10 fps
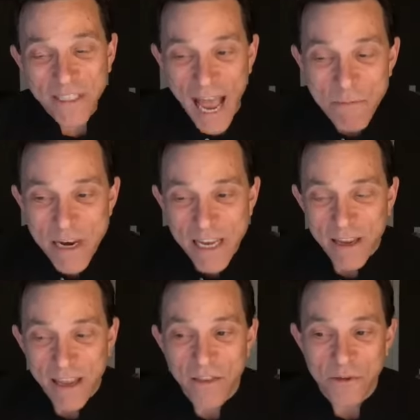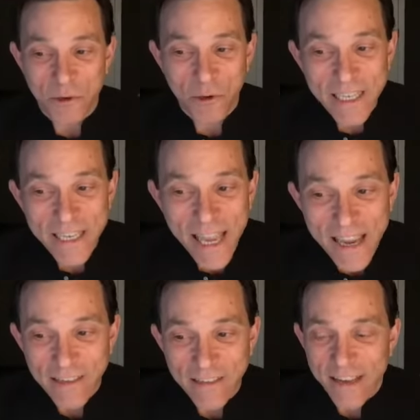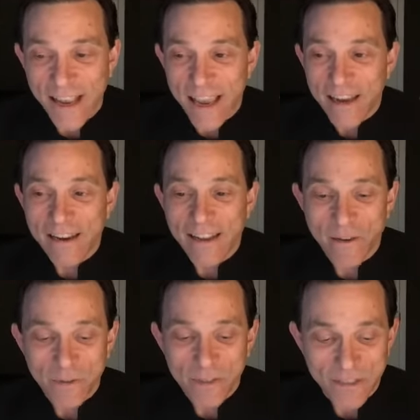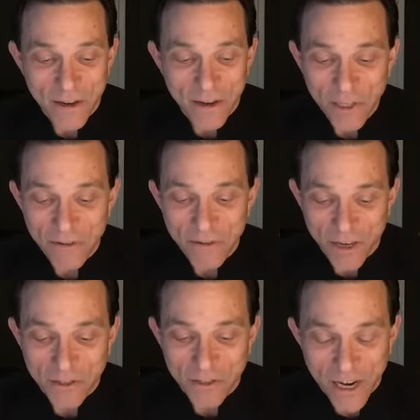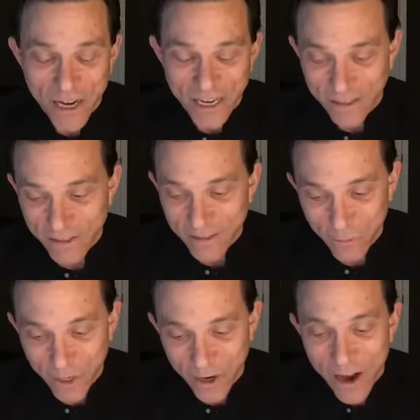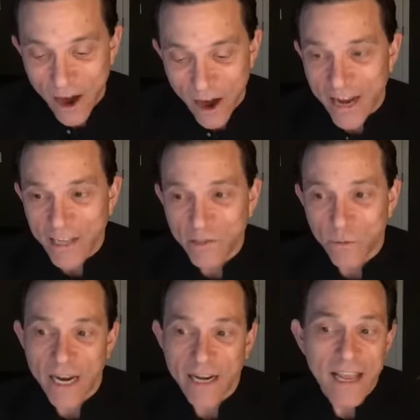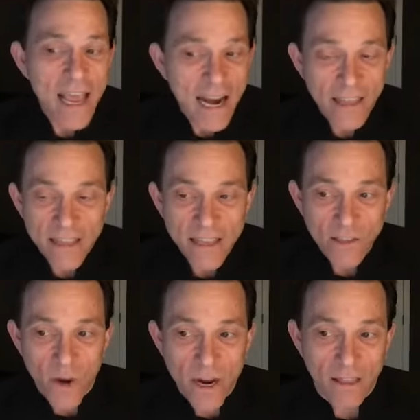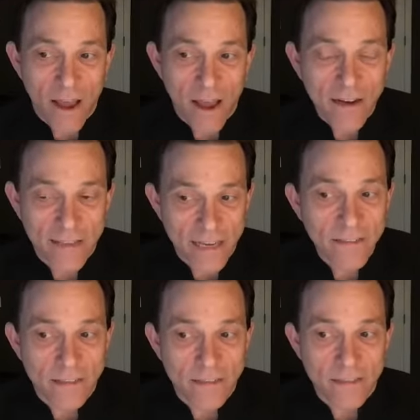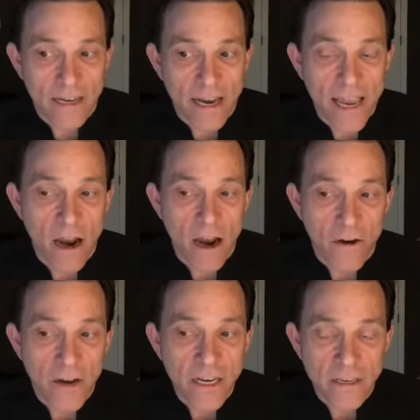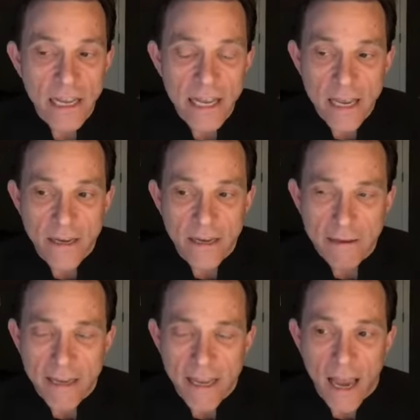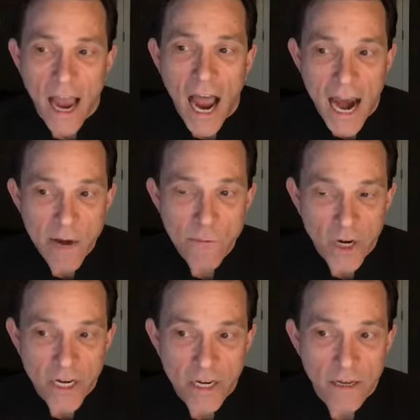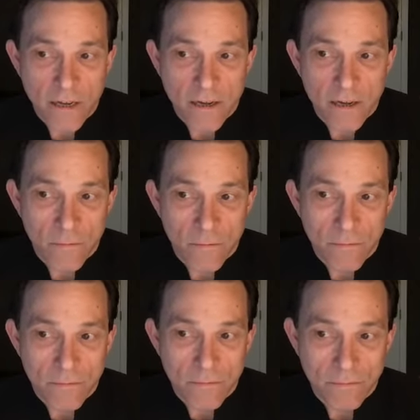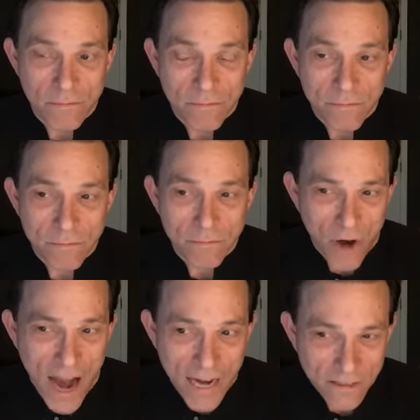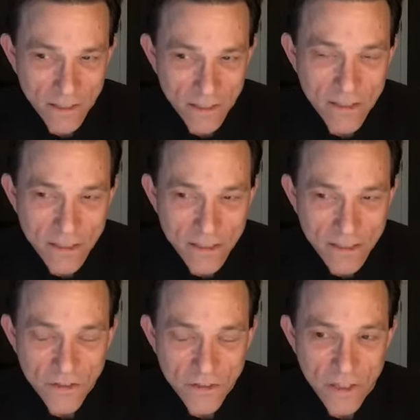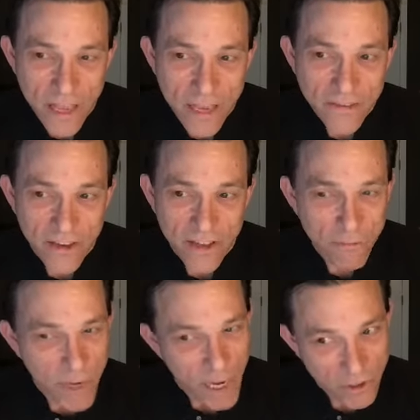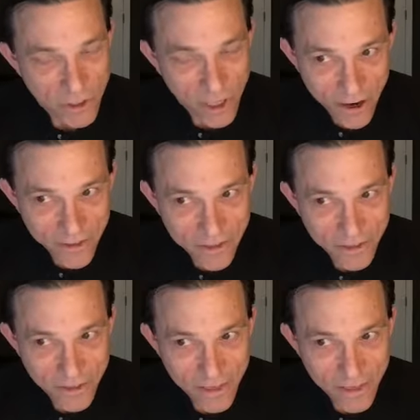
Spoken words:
happening in those early days. And it was really frustrating that our hands were tied. And I think that's why a lot of dentists today are in a hybrid practice, in the sense that they still have paper charts.